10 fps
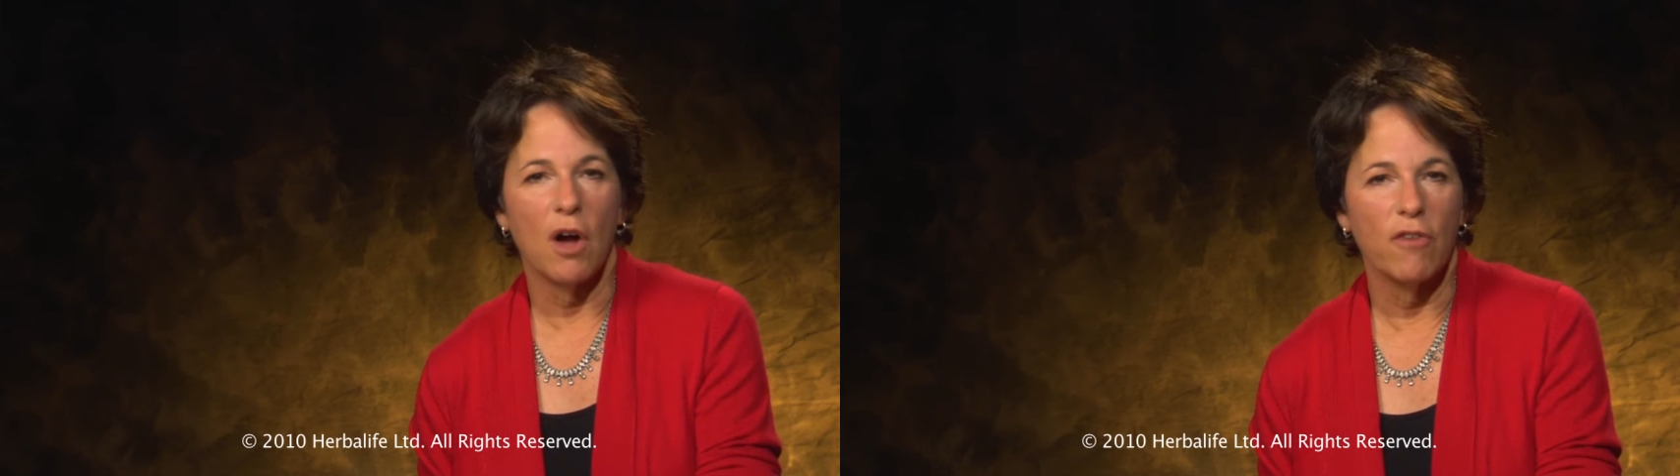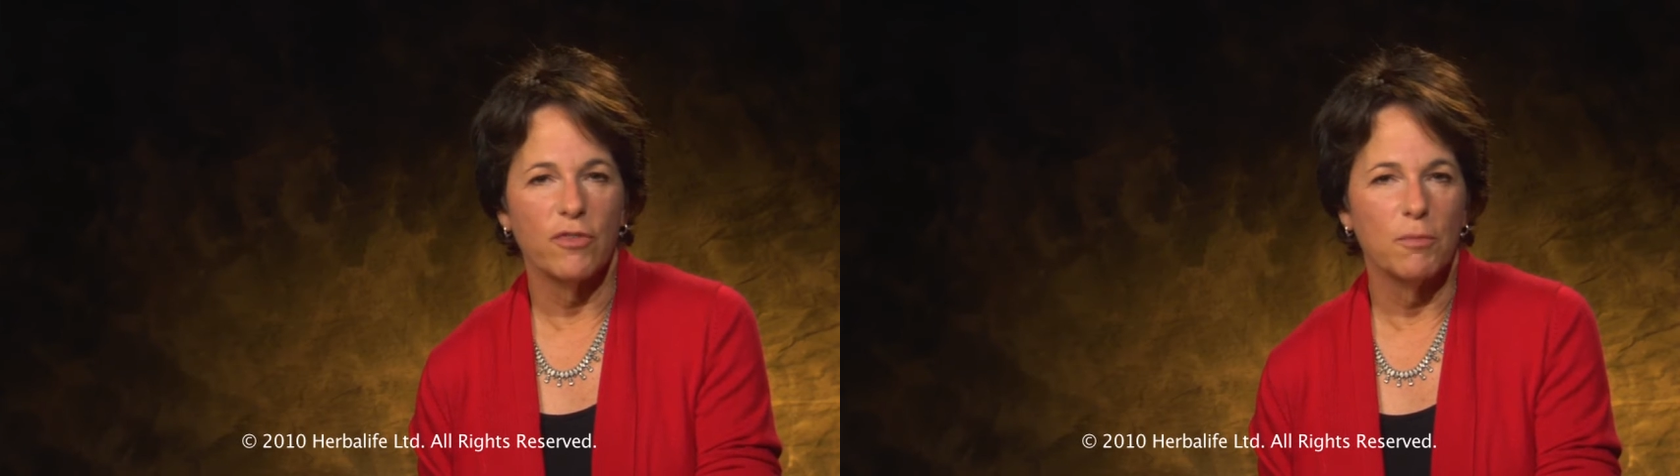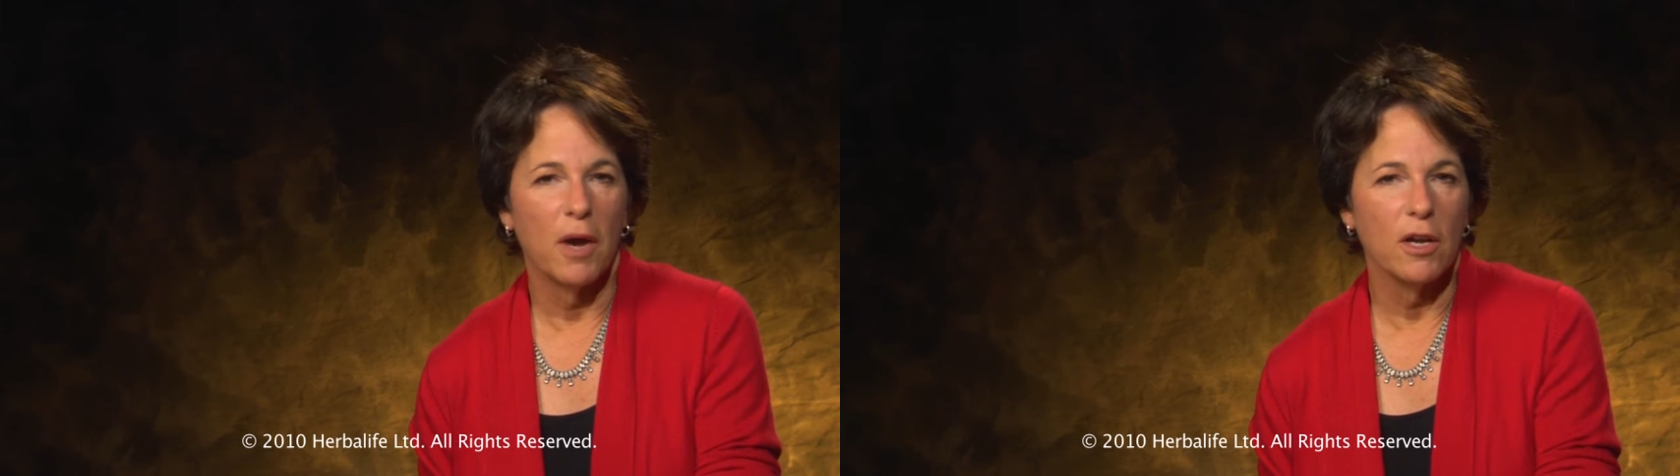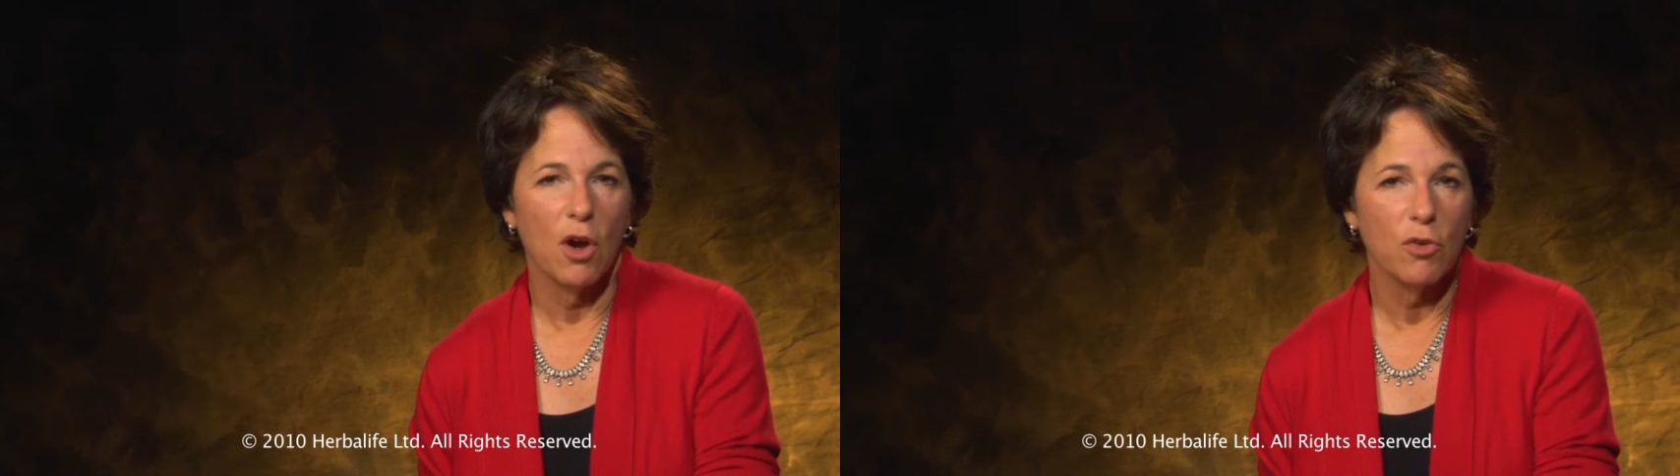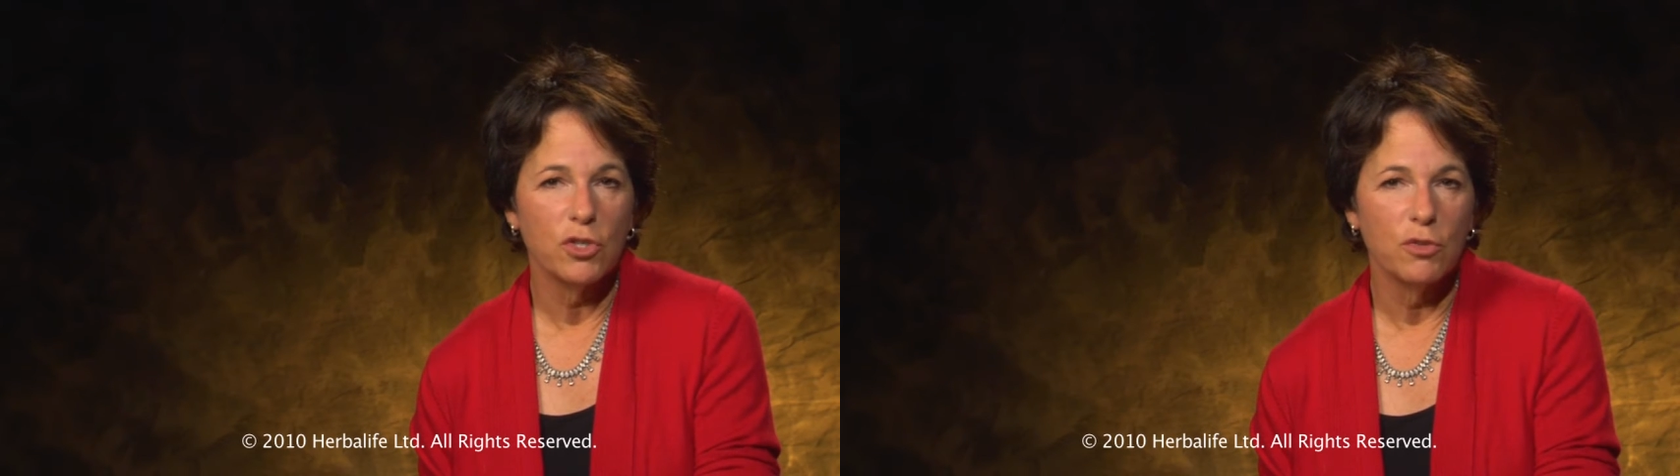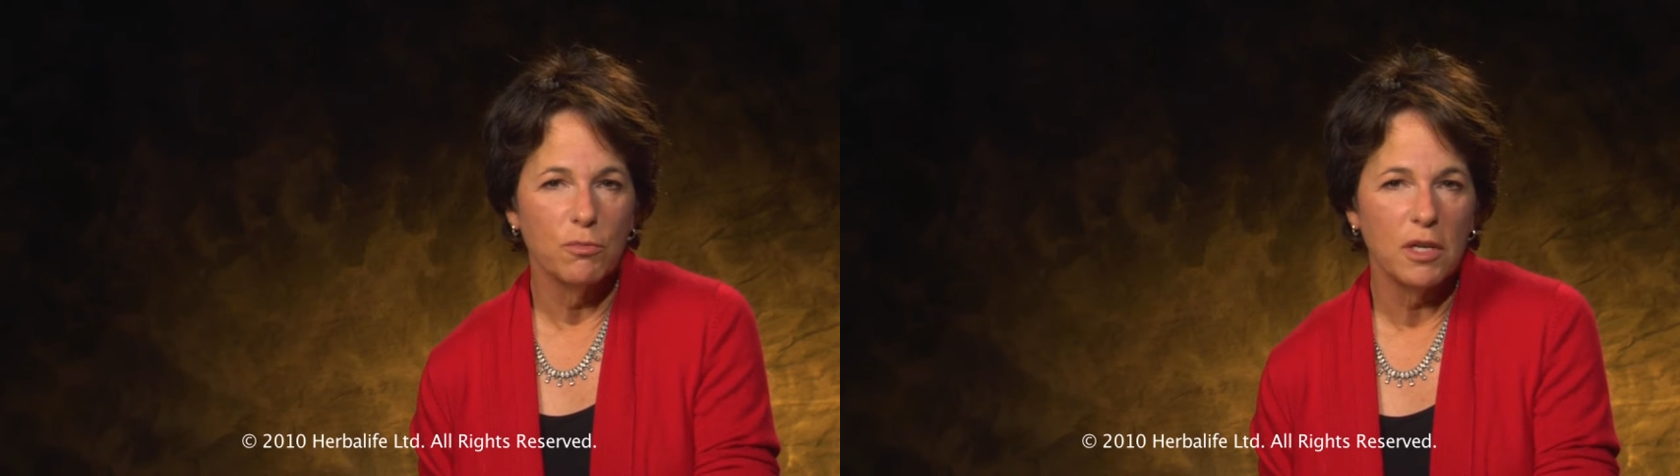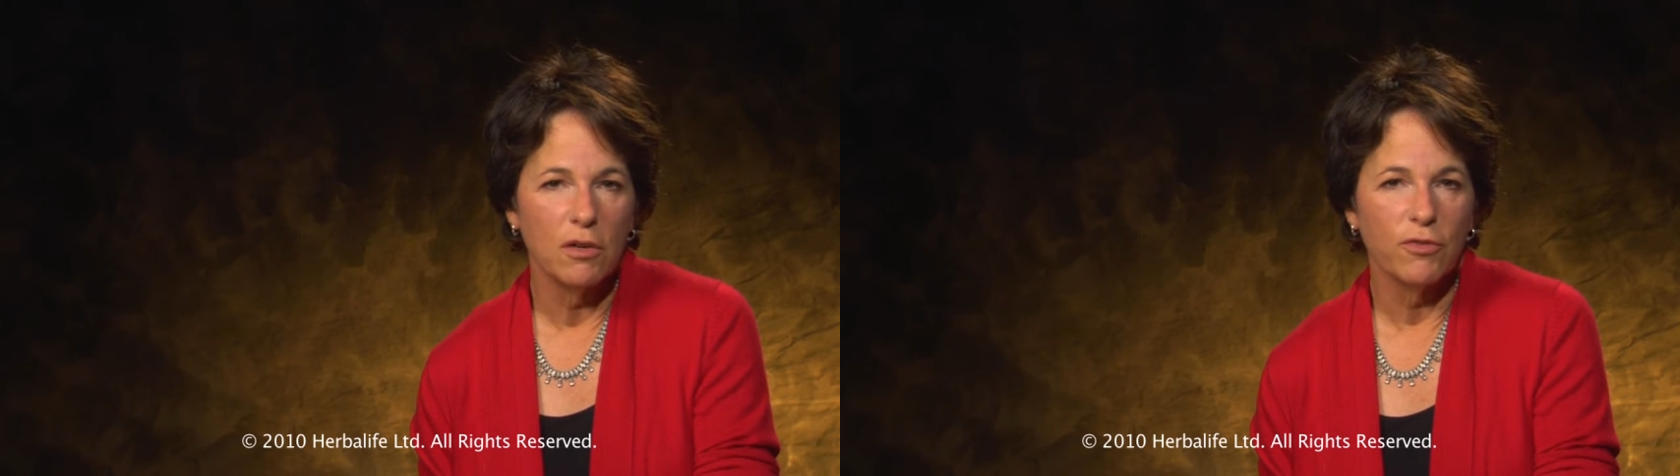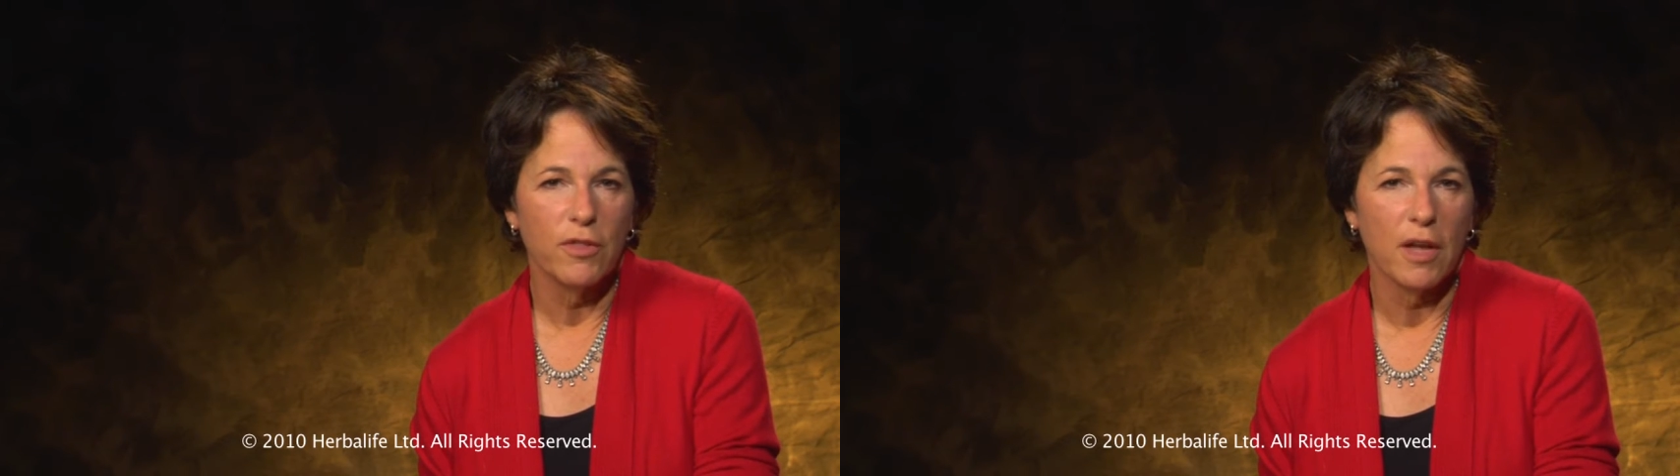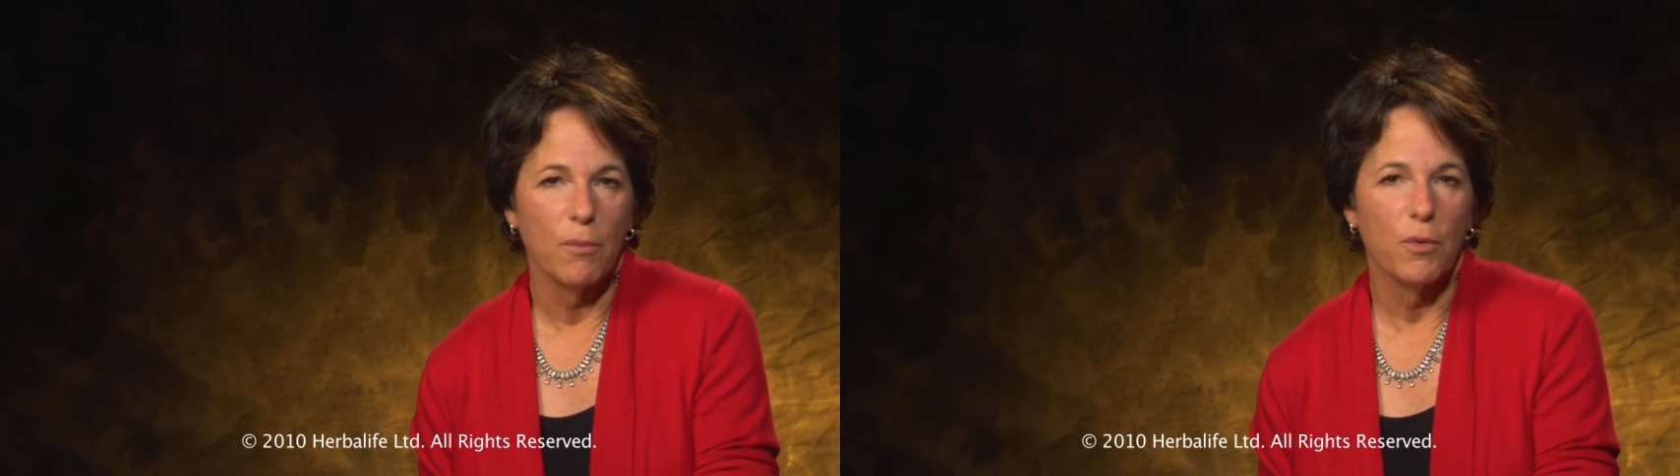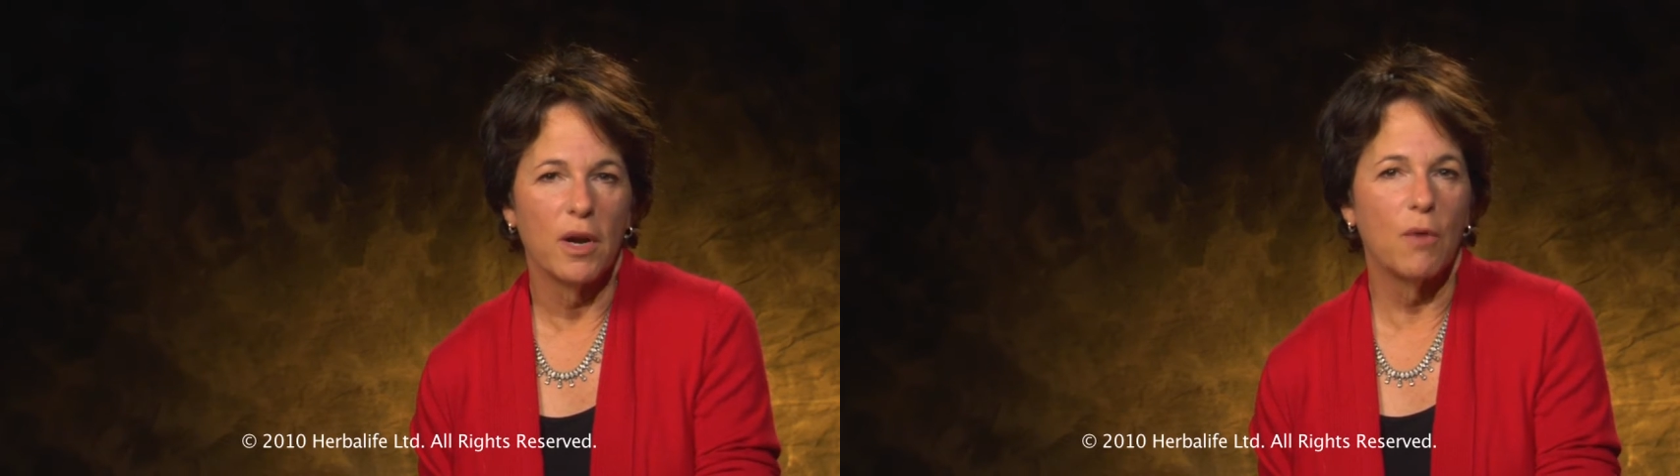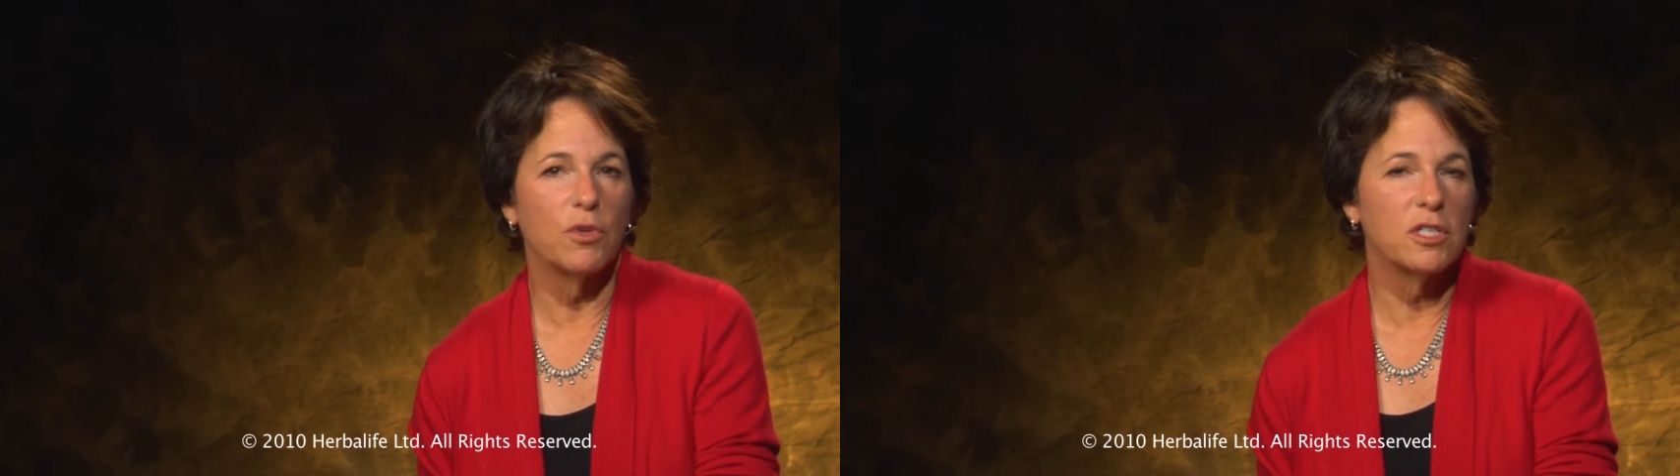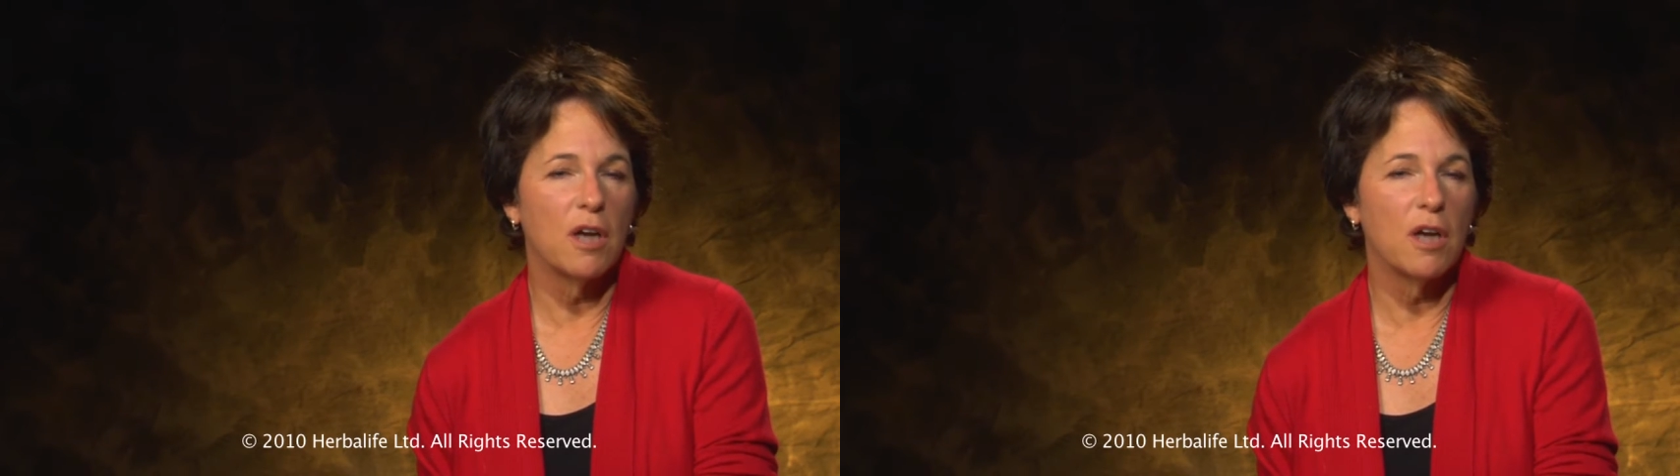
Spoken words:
often my go-to meal for them when I was